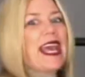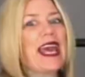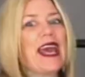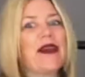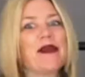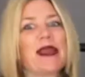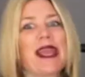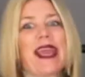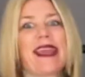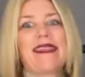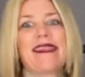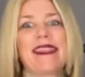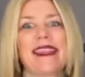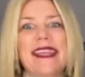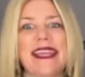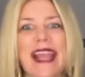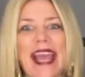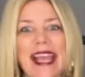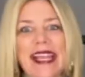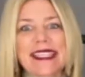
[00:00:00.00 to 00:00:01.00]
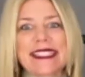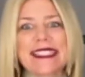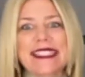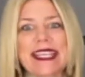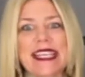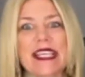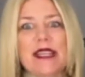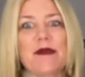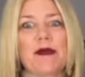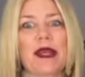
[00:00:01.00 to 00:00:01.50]
Okay, the next
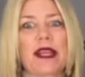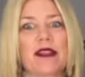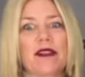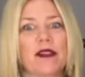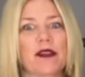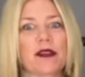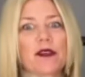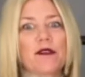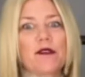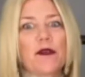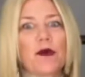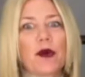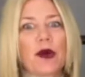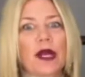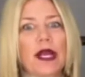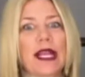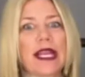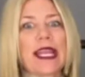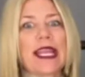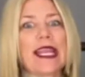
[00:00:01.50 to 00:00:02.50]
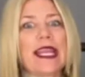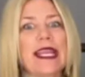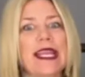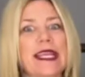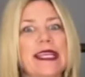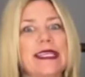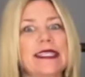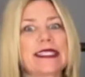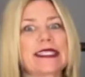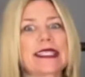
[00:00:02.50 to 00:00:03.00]
thing you want to look for
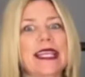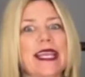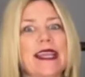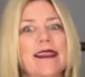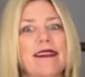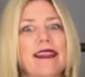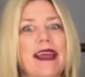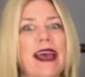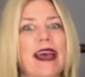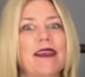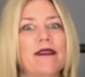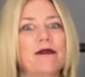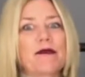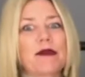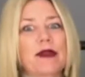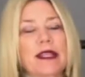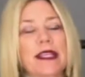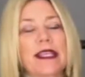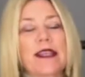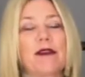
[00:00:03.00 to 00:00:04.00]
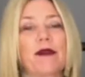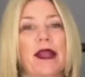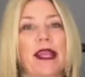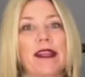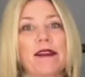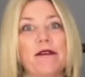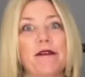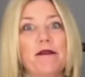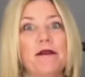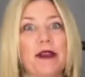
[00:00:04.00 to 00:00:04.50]
is getting that really
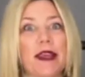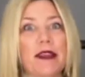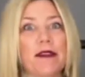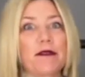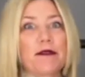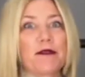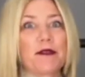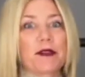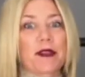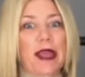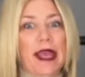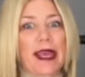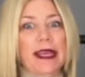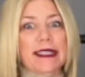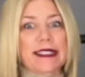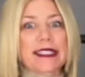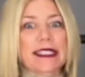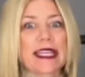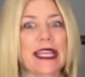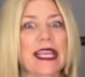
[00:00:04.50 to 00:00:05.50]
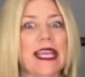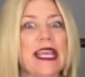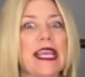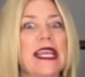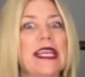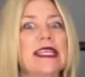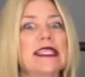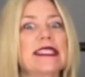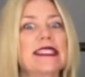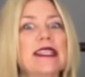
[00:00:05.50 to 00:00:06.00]
great fit for that.
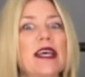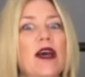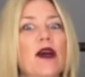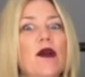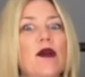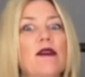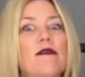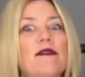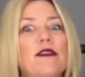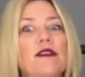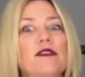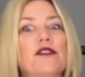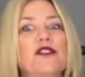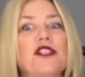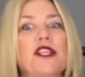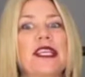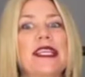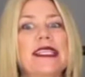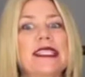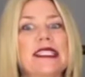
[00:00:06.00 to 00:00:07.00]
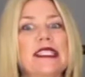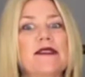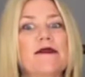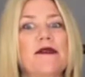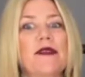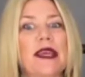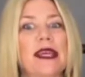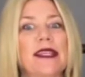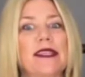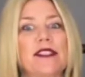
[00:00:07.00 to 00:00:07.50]
So if your jeans
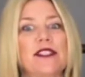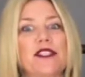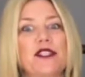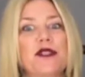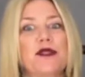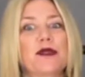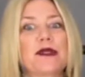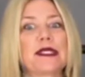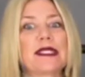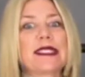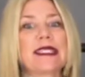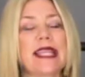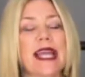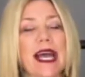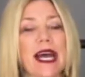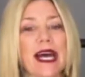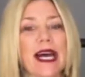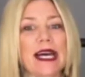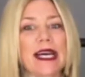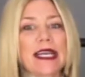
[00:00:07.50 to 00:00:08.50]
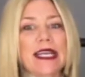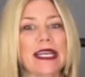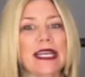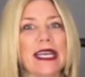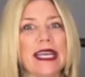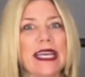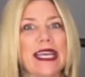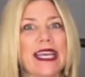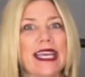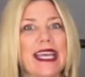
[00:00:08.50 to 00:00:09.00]
fit too snug,
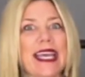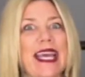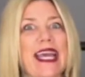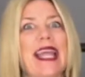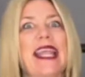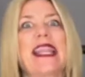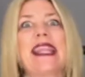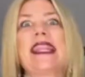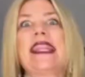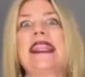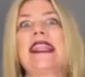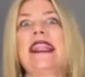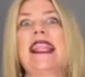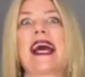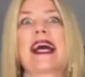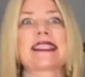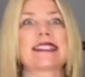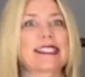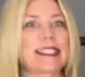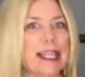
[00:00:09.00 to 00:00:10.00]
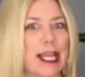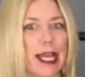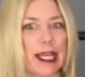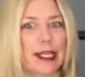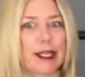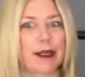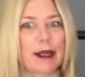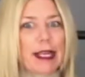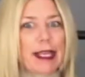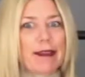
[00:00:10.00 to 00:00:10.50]
that's not
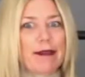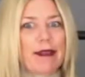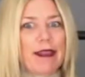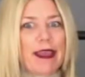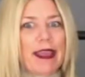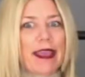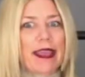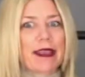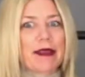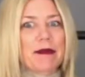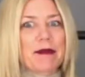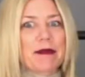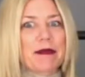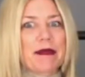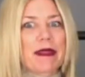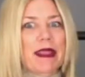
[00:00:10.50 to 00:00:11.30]
a great thing.